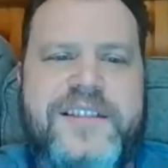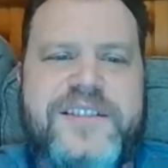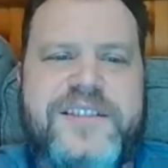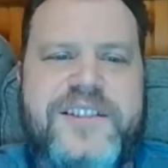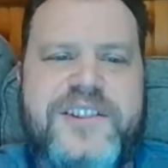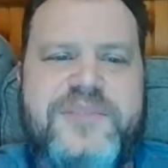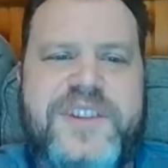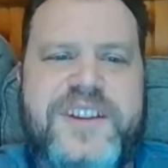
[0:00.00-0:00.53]

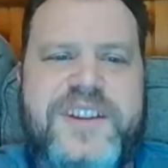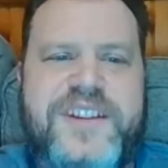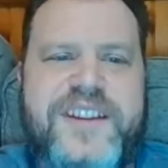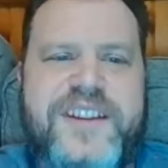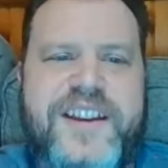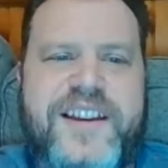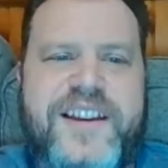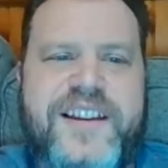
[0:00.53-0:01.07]
going to
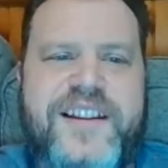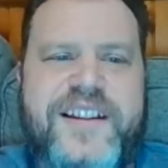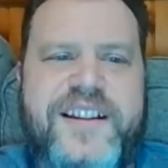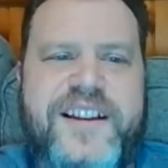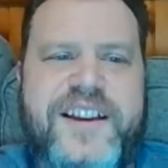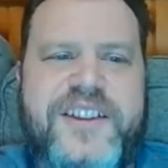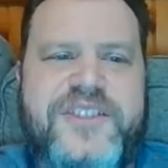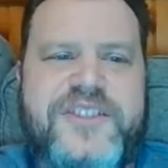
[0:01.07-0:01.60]
be
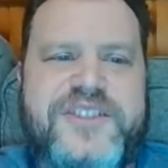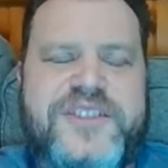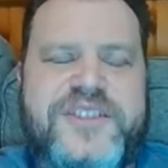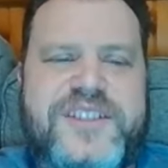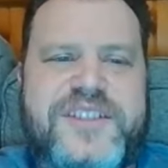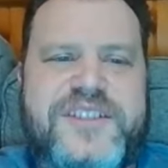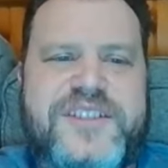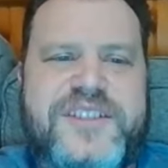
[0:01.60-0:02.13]

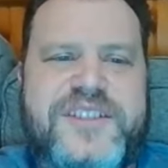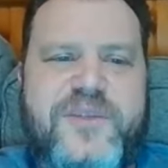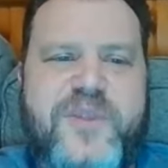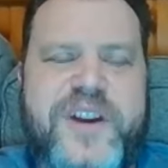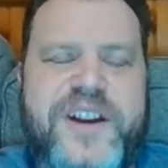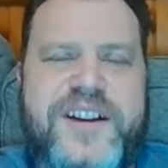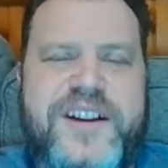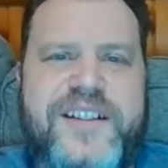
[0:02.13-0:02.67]
interesting to see
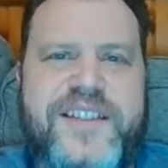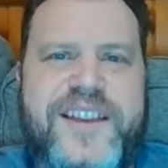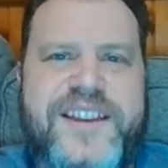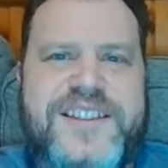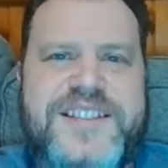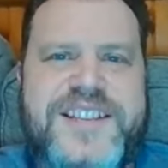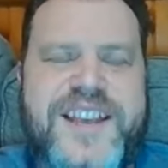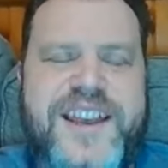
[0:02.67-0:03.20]
where they
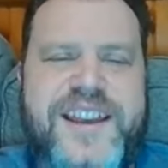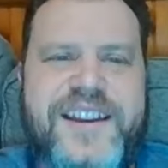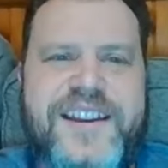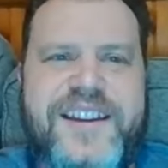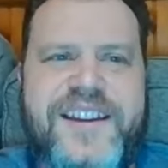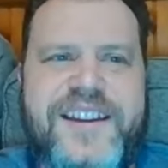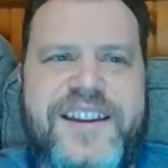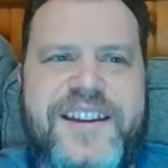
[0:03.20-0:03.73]

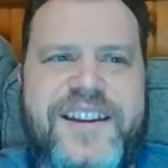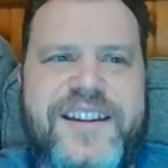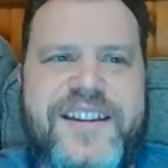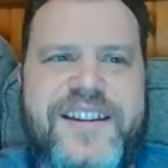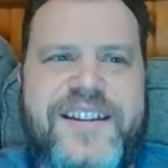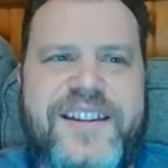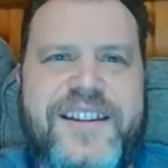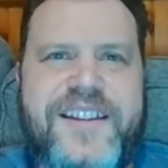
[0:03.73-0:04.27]
take
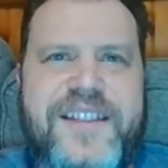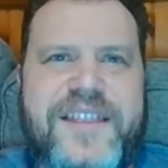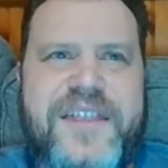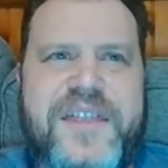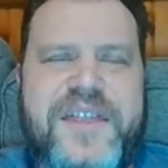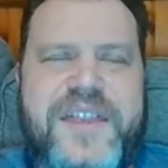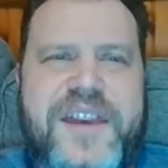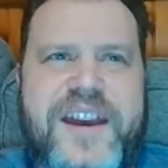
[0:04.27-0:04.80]

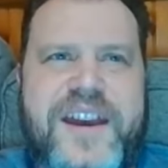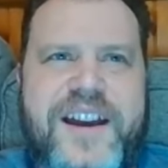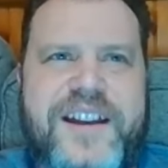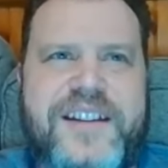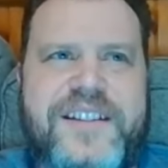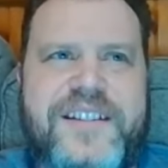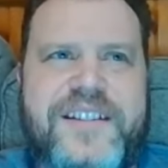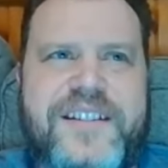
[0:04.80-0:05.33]

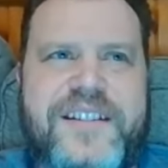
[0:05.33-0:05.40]
that.